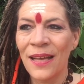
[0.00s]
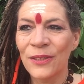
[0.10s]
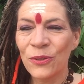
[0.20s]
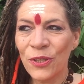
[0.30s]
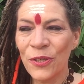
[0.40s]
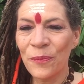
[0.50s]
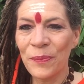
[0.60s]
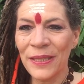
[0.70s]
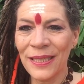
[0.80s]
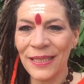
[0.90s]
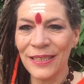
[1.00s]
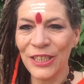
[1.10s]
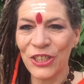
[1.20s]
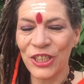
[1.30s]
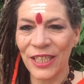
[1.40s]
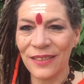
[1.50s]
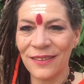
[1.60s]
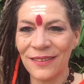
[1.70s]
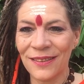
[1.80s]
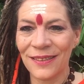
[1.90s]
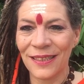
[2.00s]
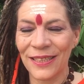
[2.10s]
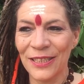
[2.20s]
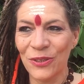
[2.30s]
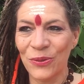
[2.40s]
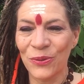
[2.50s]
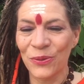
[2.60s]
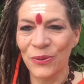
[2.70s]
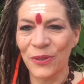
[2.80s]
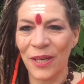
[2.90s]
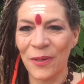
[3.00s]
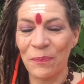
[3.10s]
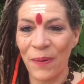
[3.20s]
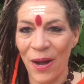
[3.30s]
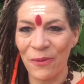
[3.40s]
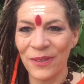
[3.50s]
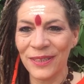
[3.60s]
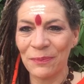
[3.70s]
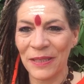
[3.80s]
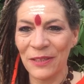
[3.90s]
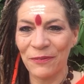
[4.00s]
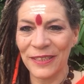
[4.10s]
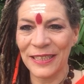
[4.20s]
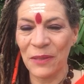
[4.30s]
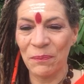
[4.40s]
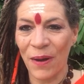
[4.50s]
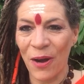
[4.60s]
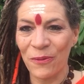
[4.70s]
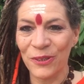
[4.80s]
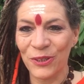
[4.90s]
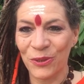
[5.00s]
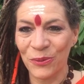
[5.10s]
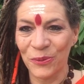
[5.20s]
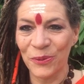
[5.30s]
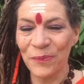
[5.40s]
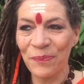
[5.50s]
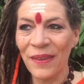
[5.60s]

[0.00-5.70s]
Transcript: You're gonna be initiated into powers, manifesting powers too,